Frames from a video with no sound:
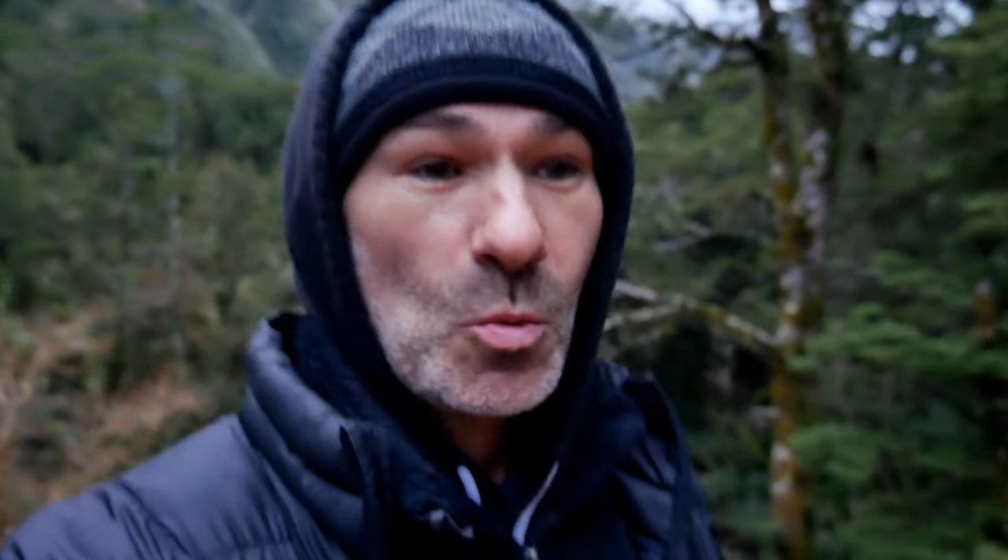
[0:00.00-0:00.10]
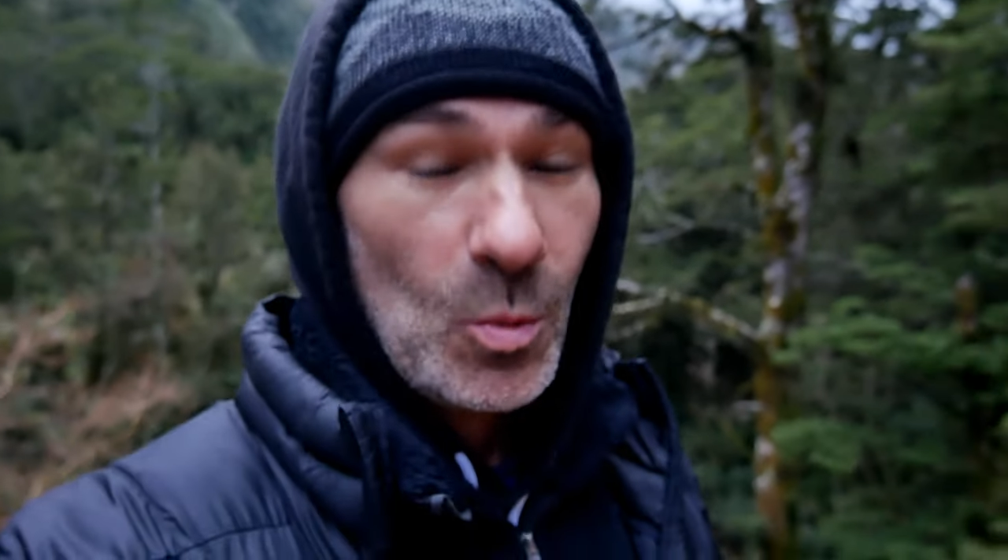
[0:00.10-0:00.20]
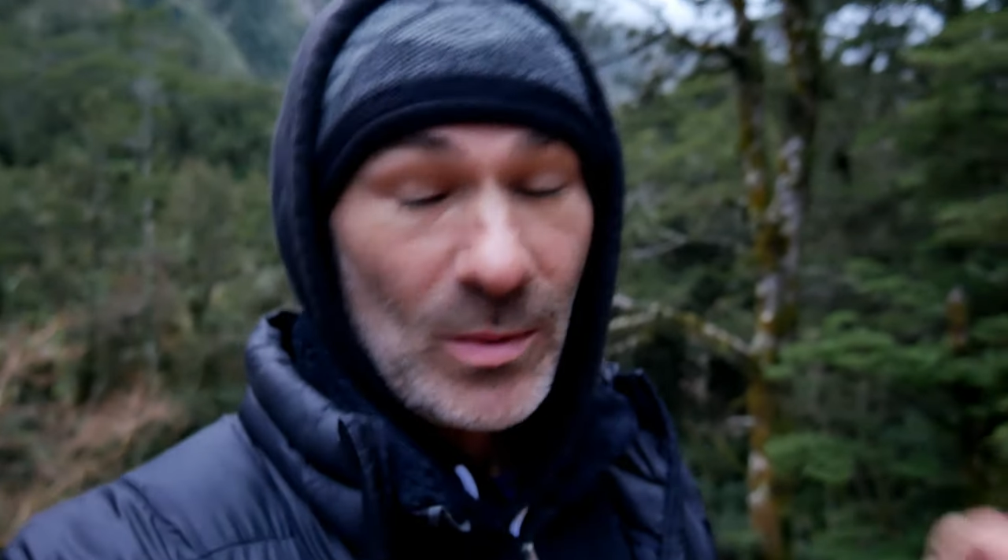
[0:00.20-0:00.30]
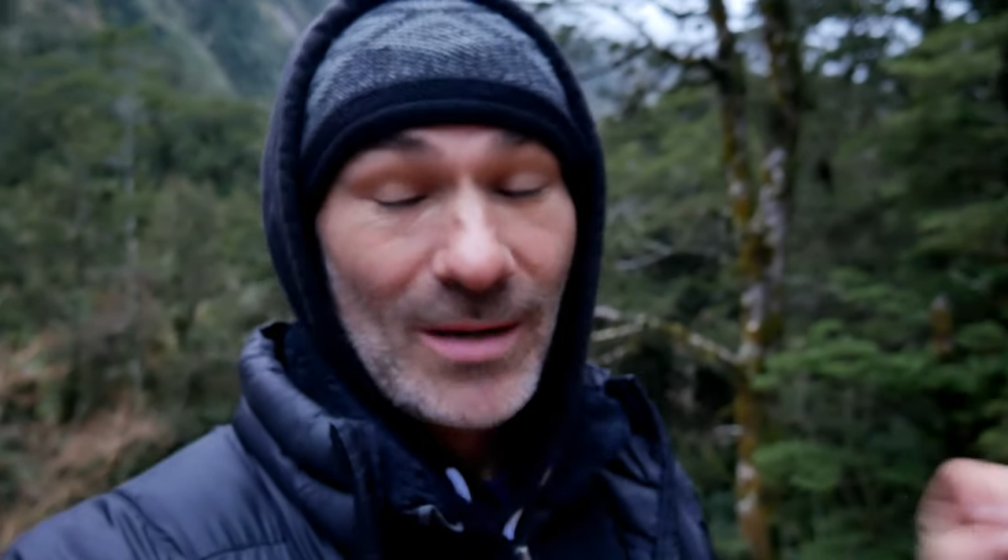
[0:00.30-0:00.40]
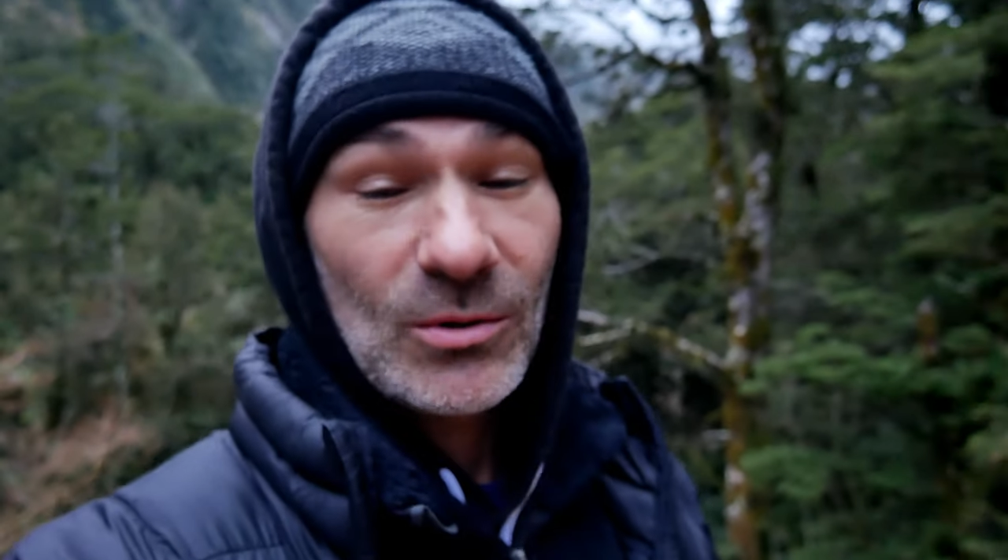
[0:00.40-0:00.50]

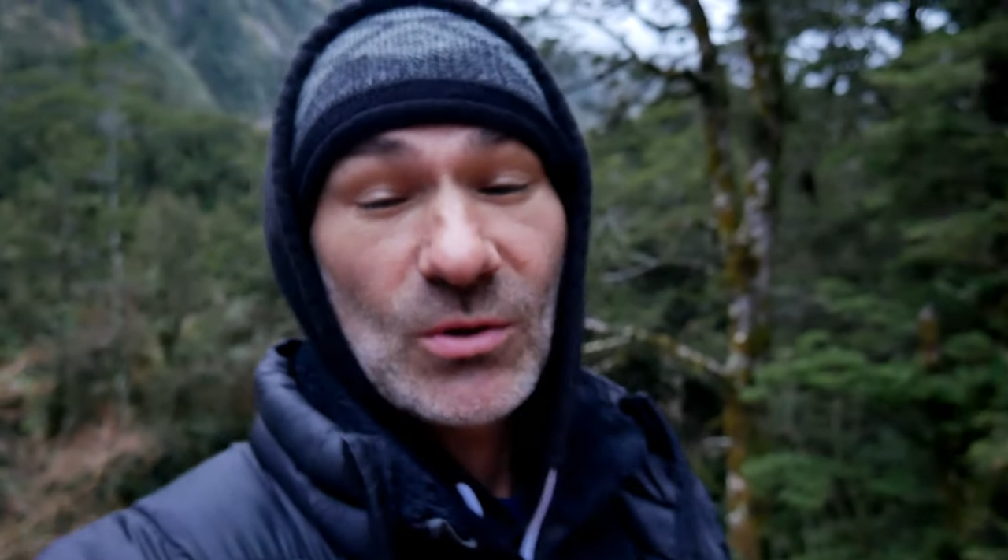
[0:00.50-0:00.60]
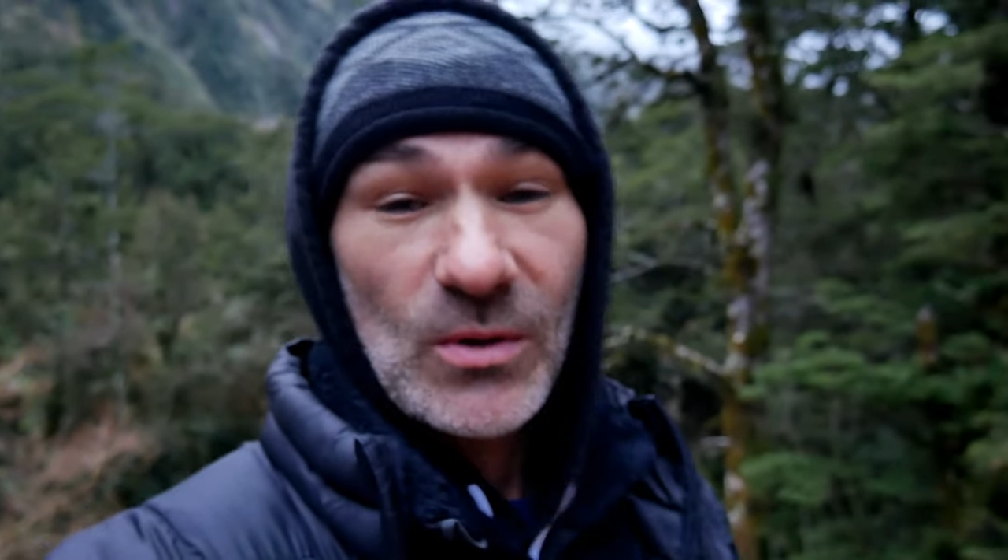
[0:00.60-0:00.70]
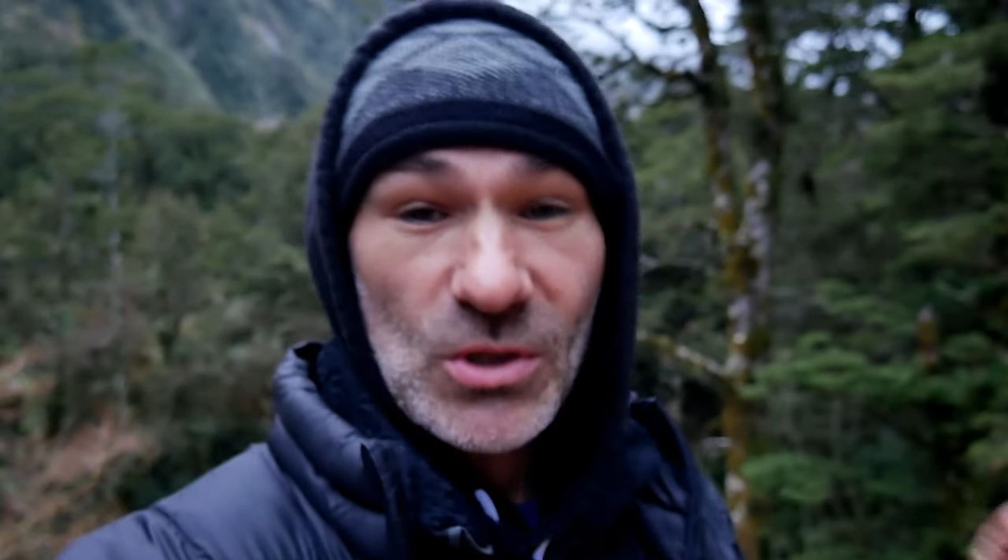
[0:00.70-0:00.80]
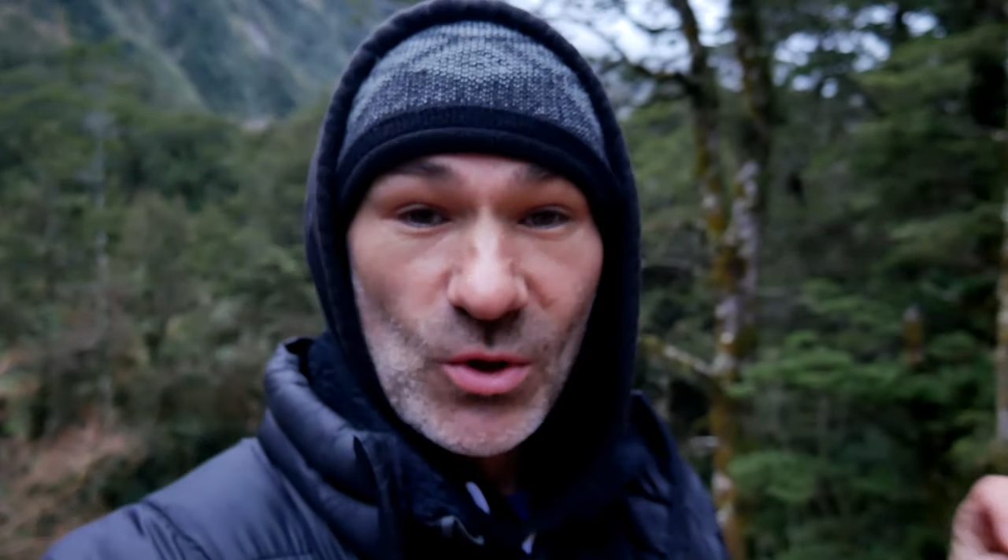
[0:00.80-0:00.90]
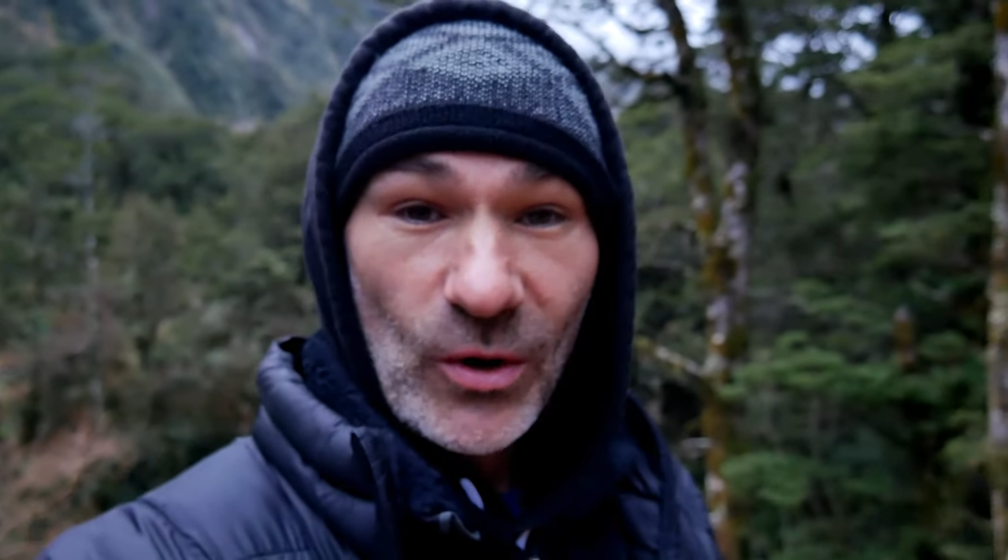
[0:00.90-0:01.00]
will be able
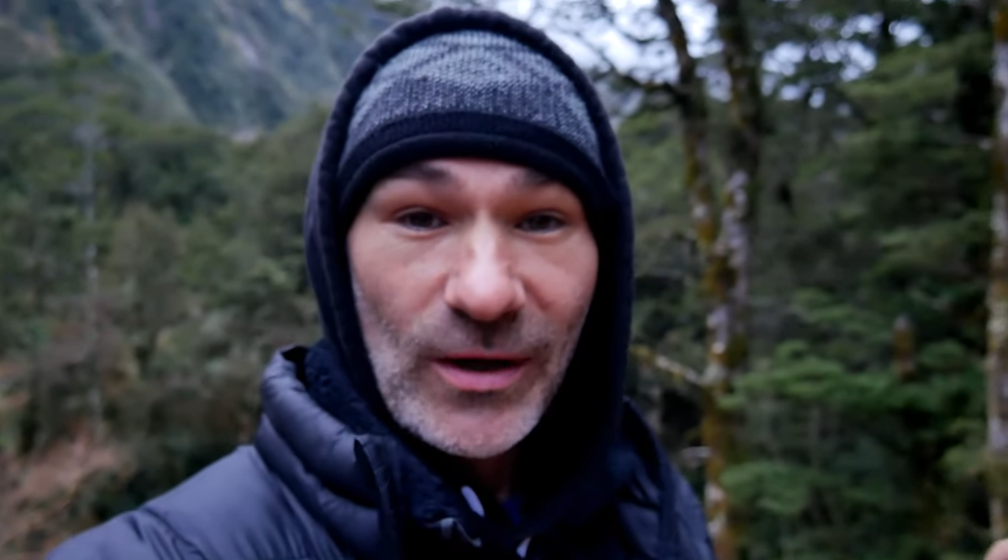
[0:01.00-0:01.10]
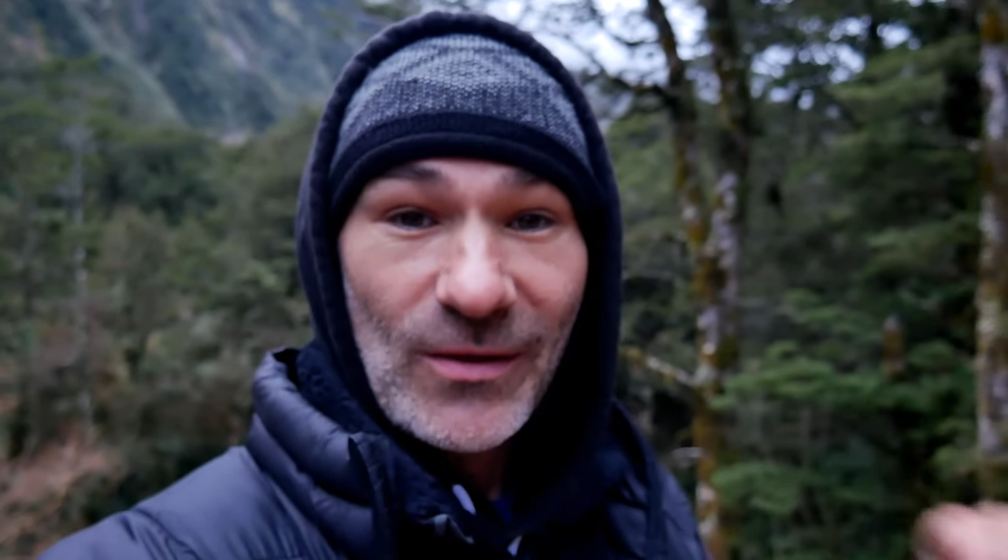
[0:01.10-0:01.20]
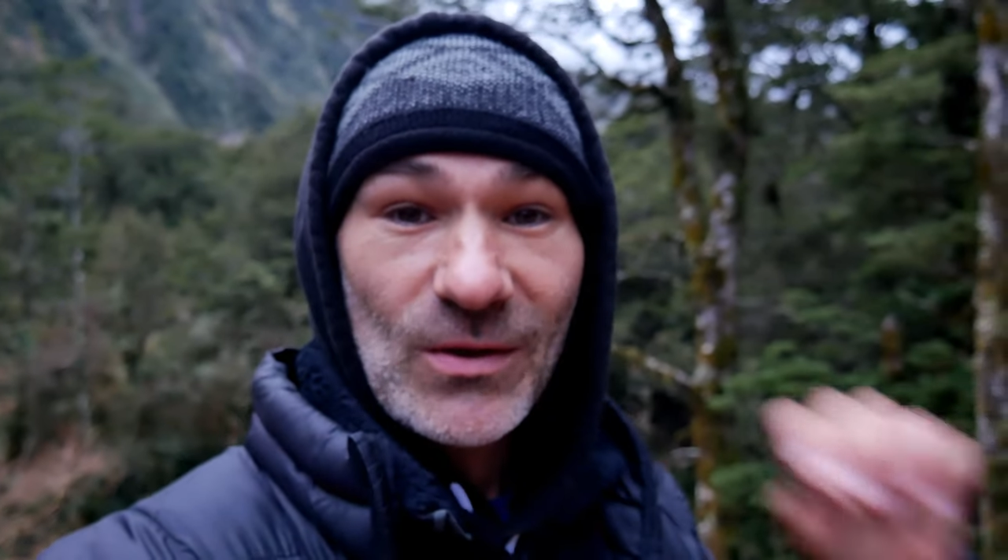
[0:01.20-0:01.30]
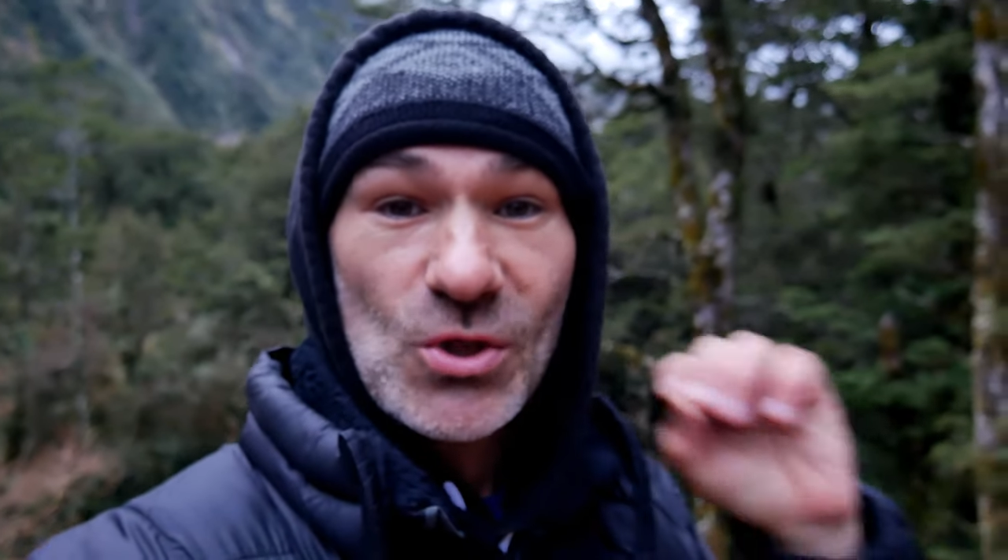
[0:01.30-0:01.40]
to enjoy the